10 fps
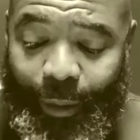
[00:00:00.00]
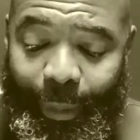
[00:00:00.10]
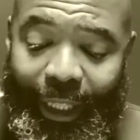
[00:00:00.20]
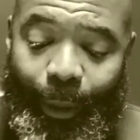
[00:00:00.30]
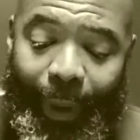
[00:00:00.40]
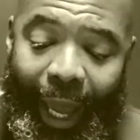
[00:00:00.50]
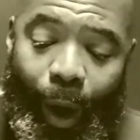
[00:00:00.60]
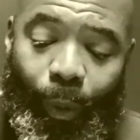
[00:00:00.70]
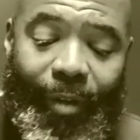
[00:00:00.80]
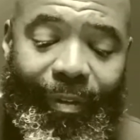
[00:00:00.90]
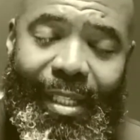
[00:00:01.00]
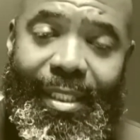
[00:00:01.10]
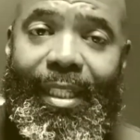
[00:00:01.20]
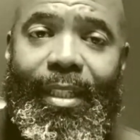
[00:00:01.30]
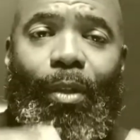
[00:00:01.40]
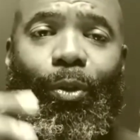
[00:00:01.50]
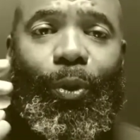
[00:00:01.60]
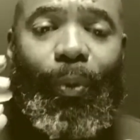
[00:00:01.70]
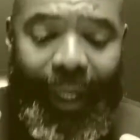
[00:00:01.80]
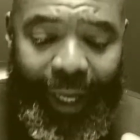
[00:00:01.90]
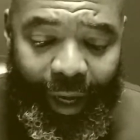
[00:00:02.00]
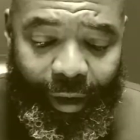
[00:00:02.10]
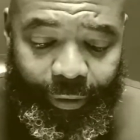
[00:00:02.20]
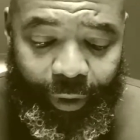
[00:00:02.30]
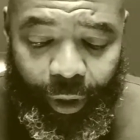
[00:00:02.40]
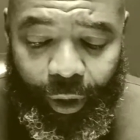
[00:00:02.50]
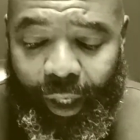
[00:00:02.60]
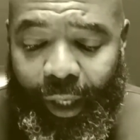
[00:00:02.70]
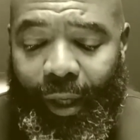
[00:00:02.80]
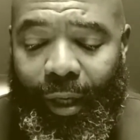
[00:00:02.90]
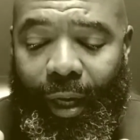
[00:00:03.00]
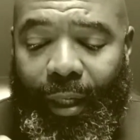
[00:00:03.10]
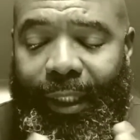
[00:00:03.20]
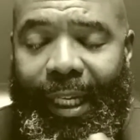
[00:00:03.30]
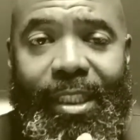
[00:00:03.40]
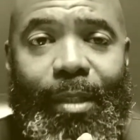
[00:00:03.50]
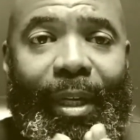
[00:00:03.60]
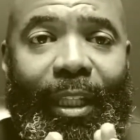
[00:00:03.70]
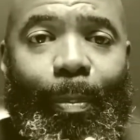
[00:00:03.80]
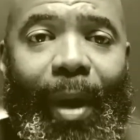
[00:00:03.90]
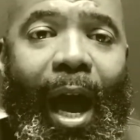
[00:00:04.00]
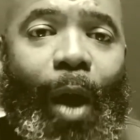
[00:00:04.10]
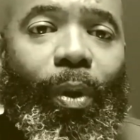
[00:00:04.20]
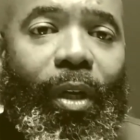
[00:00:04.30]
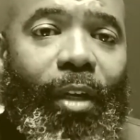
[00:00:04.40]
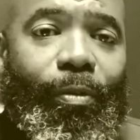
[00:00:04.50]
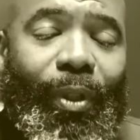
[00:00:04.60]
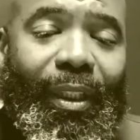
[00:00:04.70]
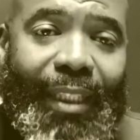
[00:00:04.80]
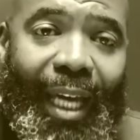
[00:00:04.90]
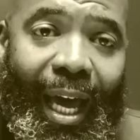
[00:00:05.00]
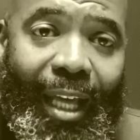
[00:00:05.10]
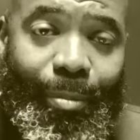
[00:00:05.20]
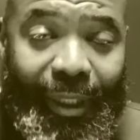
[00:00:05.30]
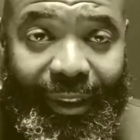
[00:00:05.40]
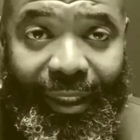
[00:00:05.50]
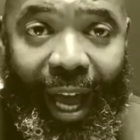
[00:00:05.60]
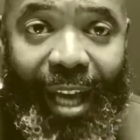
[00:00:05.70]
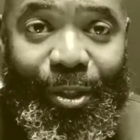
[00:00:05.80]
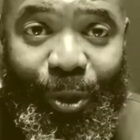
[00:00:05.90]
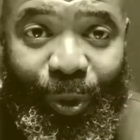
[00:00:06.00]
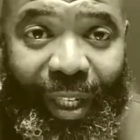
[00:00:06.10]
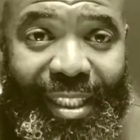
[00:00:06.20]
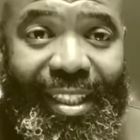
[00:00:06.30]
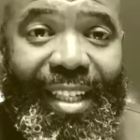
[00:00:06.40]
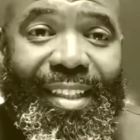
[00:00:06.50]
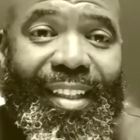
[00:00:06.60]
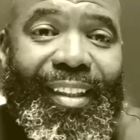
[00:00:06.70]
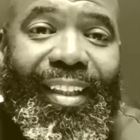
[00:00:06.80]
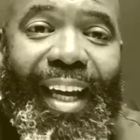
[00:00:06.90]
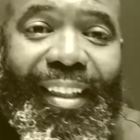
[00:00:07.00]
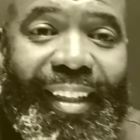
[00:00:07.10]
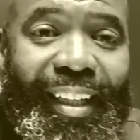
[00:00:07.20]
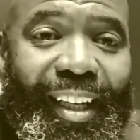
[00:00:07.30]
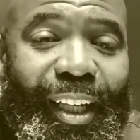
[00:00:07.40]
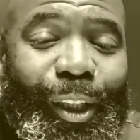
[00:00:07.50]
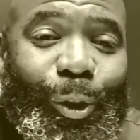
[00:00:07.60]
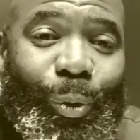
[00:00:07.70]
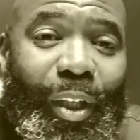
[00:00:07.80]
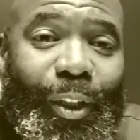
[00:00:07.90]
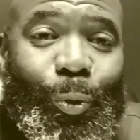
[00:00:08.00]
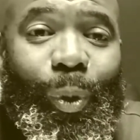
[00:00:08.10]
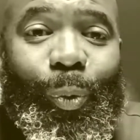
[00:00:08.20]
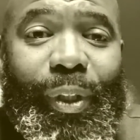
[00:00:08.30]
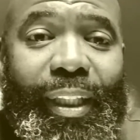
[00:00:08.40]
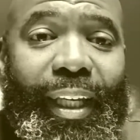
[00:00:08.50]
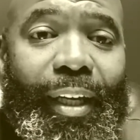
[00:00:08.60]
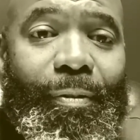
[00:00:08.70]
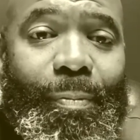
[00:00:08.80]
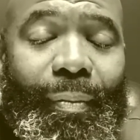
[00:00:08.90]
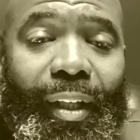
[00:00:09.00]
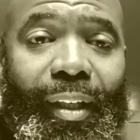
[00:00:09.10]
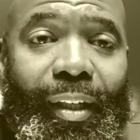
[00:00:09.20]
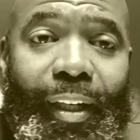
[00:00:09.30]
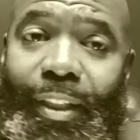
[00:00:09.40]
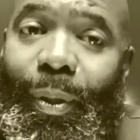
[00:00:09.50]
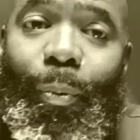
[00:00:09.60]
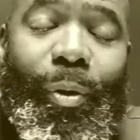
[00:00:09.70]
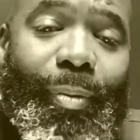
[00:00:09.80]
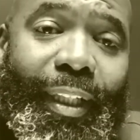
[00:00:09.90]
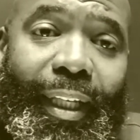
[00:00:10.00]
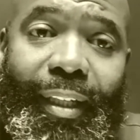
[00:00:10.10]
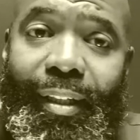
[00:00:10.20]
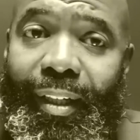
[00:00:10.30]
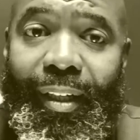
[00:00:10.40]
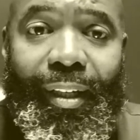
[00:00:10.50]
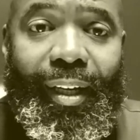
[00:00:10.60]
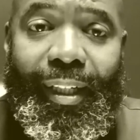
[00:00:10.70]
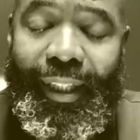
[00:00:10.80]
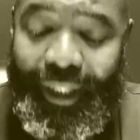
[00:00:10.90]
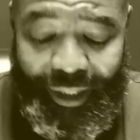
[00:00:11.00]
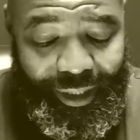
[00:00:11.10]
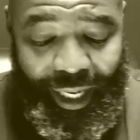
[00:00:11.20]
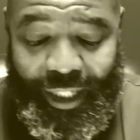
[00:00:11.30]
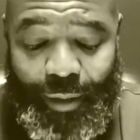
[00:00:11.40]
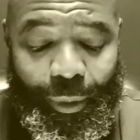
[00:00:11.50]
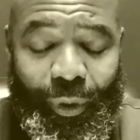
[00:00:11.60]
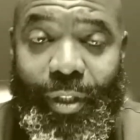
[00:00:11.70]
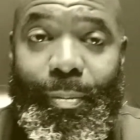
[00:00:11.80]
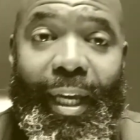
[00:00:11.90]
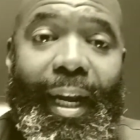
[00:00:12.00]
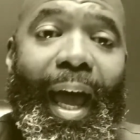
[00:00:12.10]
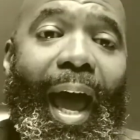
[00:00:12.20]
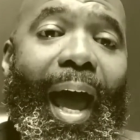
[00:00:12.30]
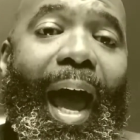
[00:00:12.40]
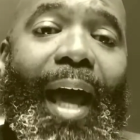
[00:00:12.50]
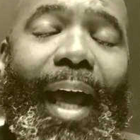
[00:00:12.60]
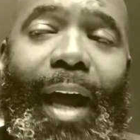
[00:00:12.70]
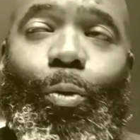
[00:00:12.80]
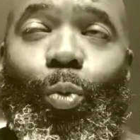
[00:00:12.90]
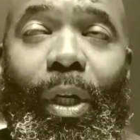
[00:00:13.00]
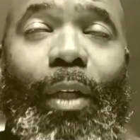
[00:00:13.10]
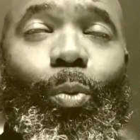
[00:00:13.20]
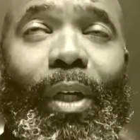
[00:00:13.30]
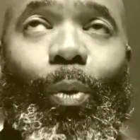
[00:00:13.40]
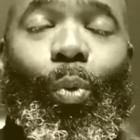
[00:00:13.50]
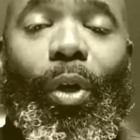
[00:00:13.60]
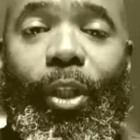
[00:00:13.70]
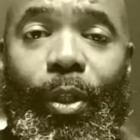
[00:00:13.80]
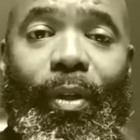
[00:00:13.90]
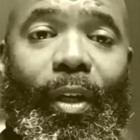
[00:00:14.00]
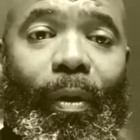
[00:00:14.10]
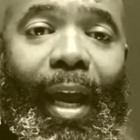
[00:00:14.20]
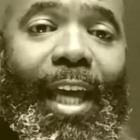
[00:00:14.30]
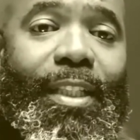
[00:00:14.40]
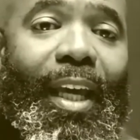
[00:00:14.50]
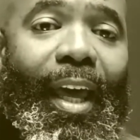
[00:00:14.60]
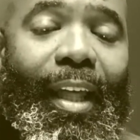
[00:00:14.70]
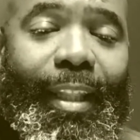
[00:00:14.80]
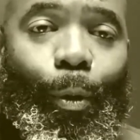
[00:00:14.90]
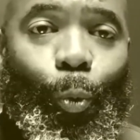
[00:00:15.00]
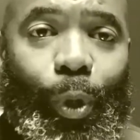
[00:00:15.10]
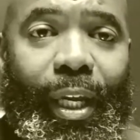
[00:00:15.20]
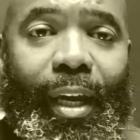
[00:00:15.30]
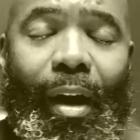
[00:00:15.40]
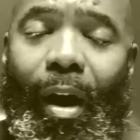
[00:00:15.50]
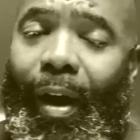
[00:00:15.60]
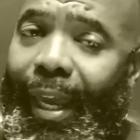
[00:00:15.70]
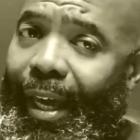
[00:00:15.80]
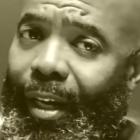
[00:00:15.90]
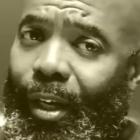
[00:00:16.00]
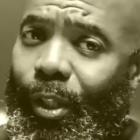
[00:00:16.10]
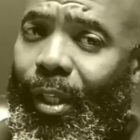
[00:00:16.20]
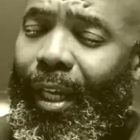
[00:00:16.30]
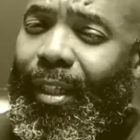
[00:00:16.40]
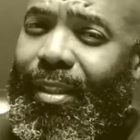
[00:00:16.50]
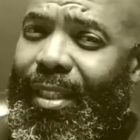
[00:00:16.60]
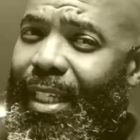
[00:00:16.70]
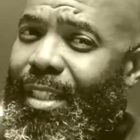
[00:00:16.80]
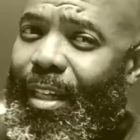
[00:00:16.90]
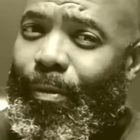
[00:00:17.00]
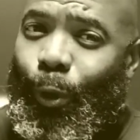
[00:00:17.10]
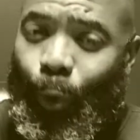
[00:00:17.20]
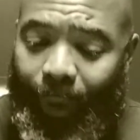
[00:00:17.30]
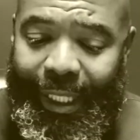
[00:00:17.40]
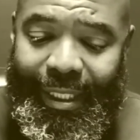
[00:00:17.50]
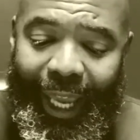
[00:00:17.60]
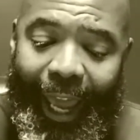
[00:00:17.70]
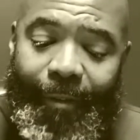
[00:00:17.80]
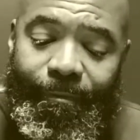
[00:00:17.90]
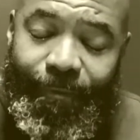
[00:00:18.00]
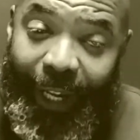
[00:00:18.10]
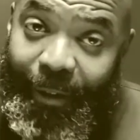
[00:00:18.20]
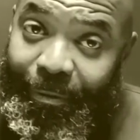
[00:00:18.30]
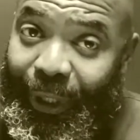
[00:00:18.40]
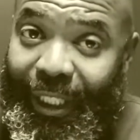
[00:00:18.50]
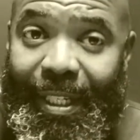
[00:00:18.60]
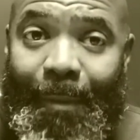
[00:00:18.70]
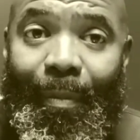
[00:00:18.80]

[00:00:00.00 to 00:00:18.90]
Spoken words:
about the power of our seed. Don't you ever underestimate the power of your tithe, because God's grace is connected to us when we give. You know, that's why we've been getting, again, these testimonies, man. I really, really want you to grasp that we are at a season of grace and faithfulness.